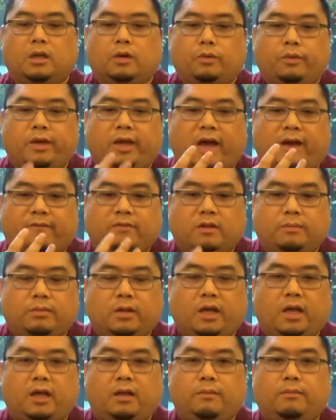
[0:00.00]
We have to
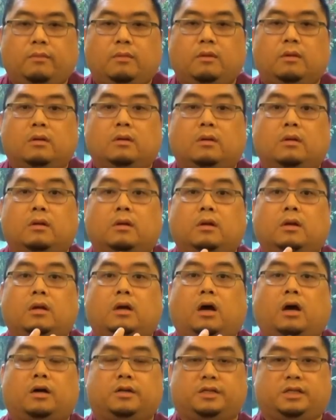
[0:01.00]
blame
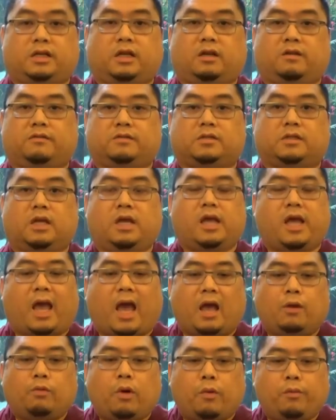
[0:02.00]
ourselves.
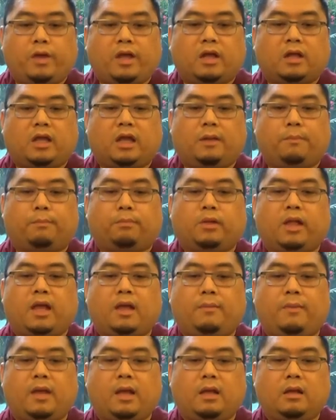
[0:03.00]
And when we keep
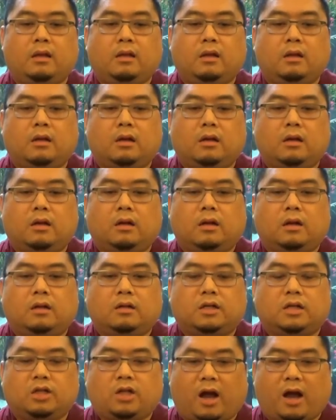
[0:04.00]
blaming
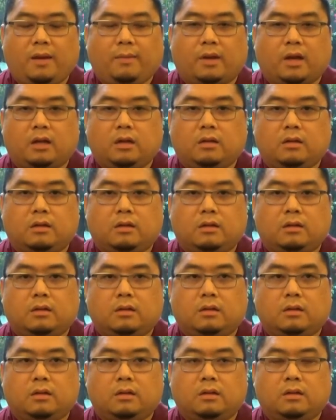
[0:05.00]
the Dharma
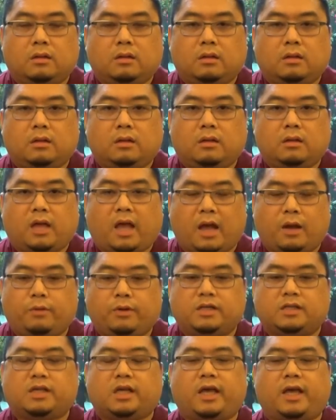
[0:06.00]
and
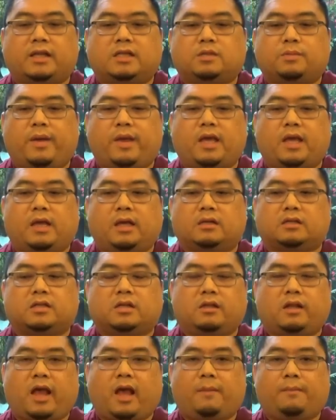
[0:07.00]
we say it's making us
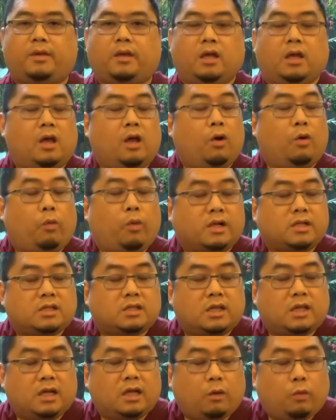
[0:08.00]
unhappy,
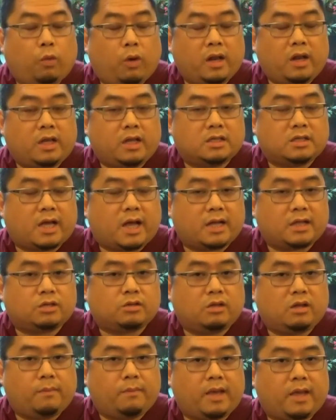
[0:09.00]
what is
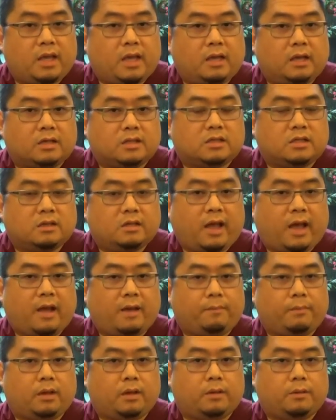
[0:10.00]
actually making us
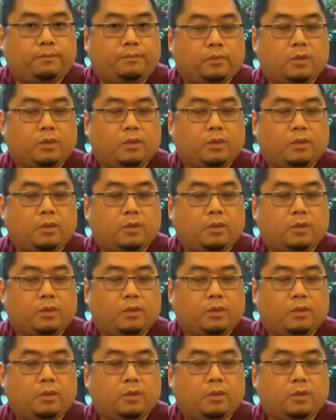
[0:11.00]
unhappy?